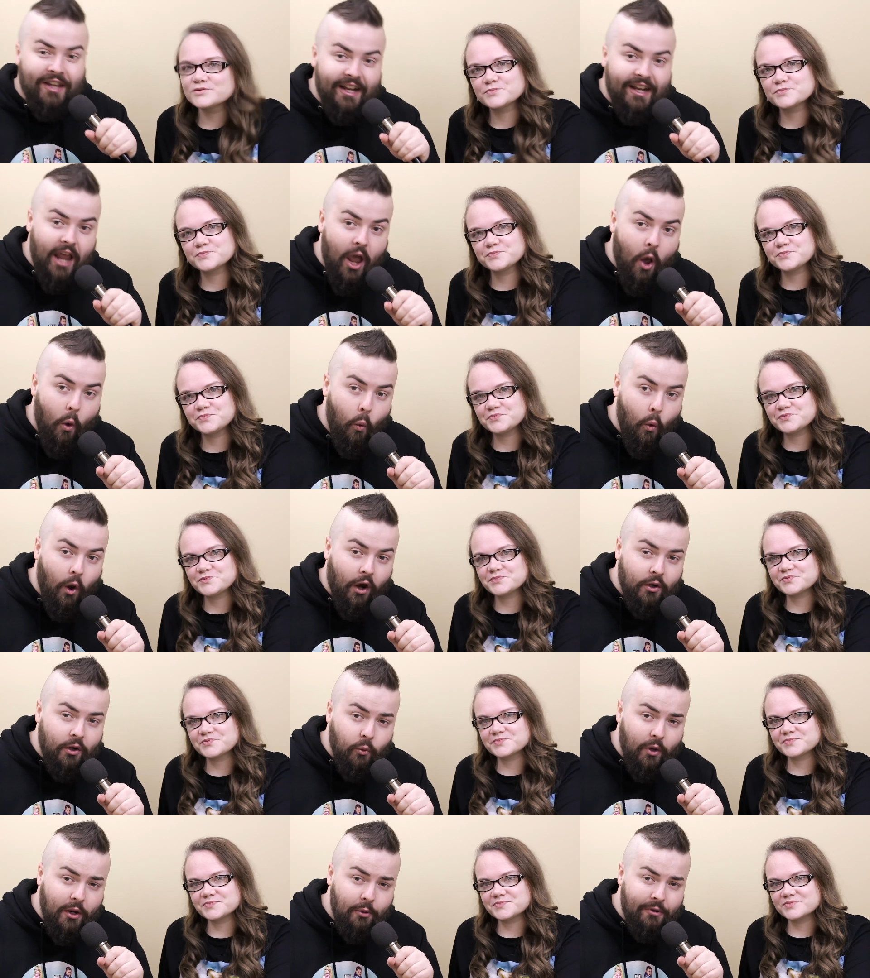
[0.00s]
Speaker 1: Danielle, what
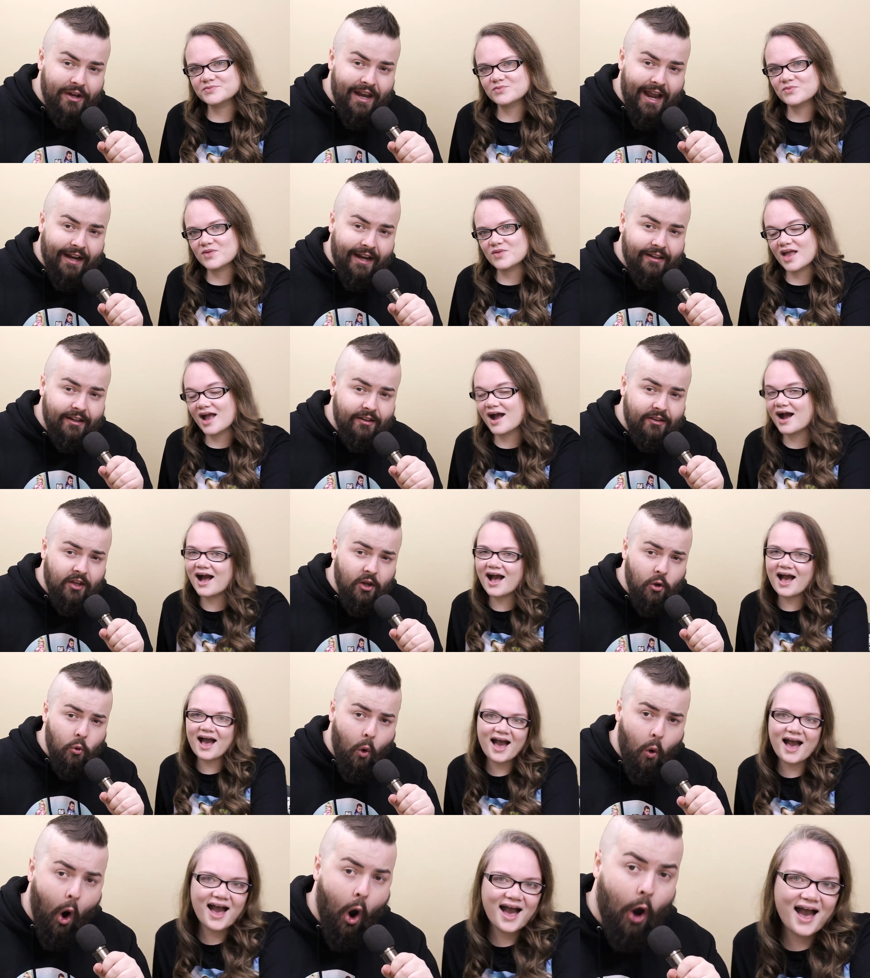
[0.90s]
are we reacting
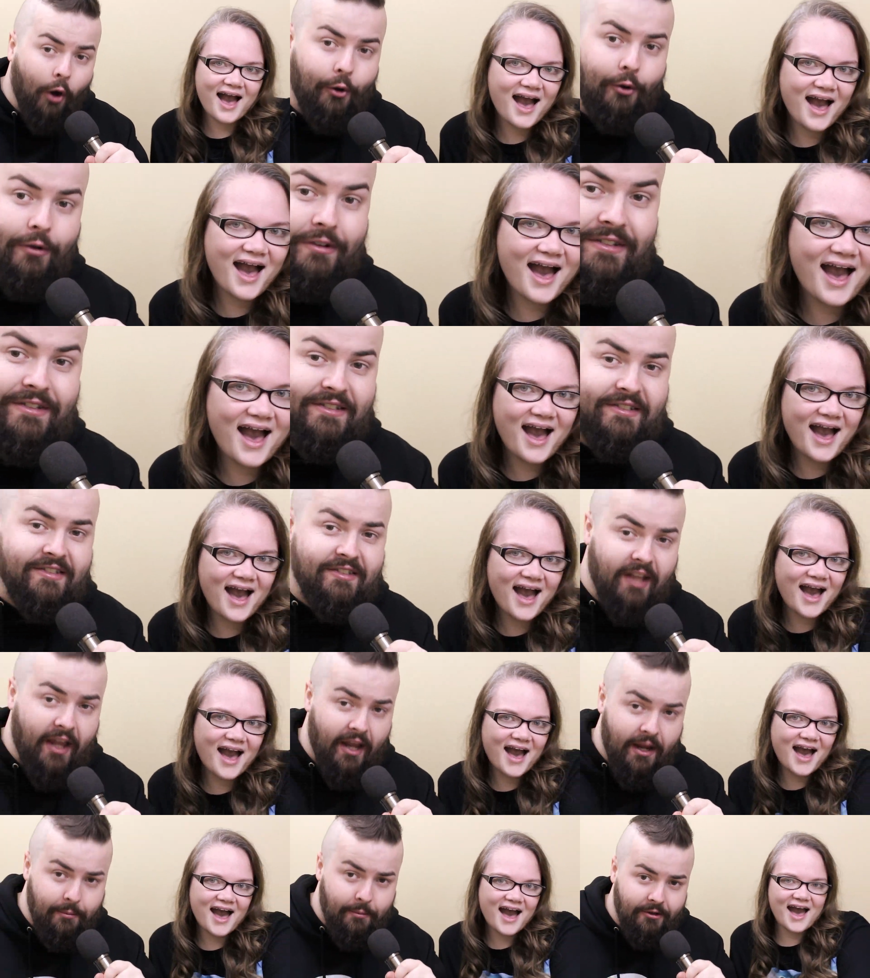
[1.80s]
to on
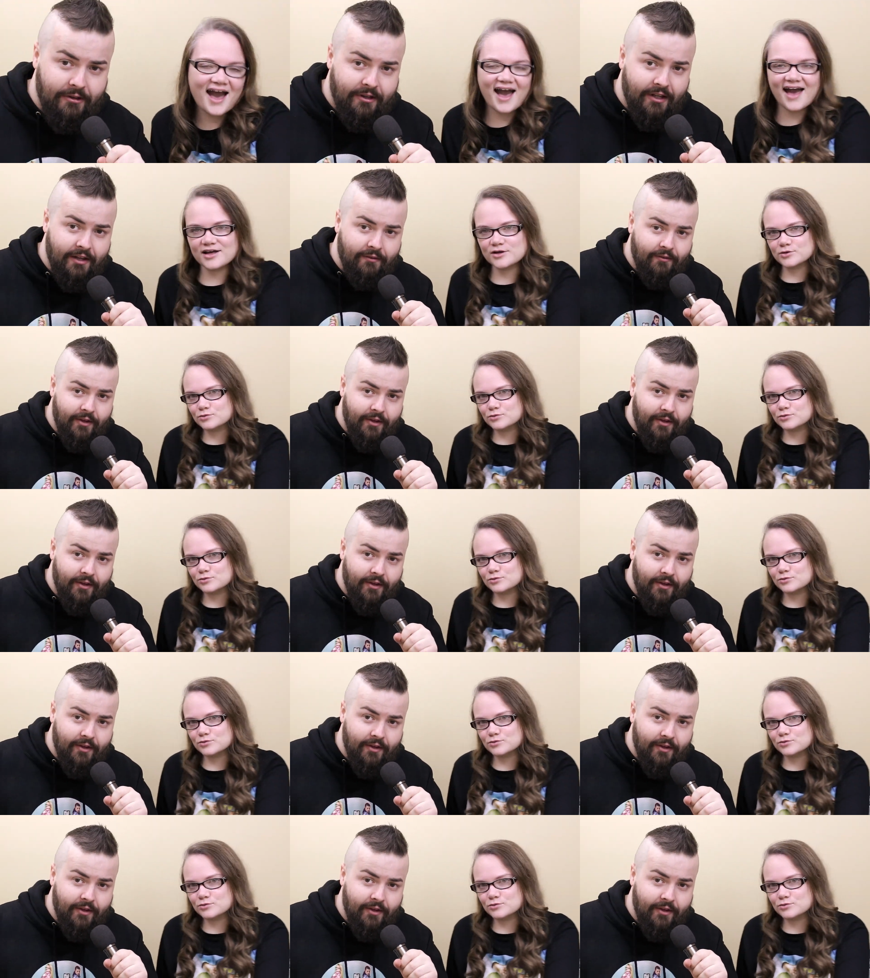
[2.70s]
Unstable T